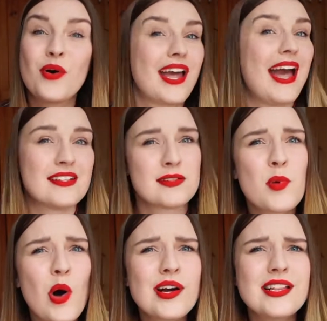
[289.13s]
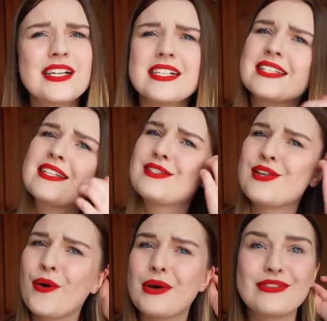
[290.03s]
It has spoilers,
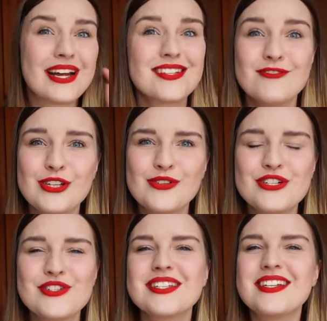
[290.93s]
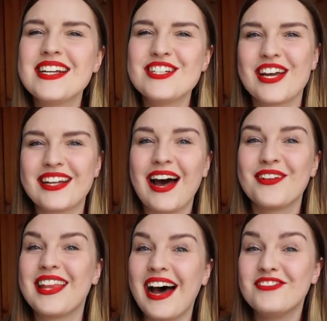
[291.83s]
so if that's something you're interested in, check
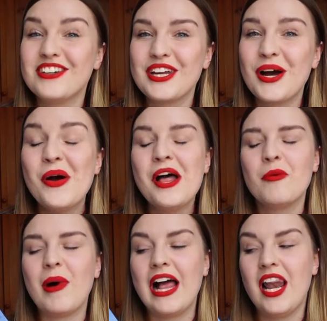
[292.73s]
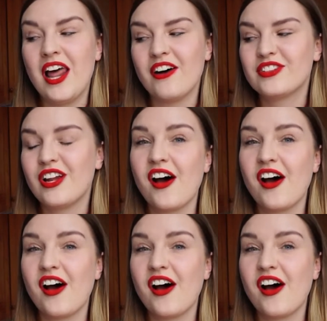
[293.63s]
out that video. I loved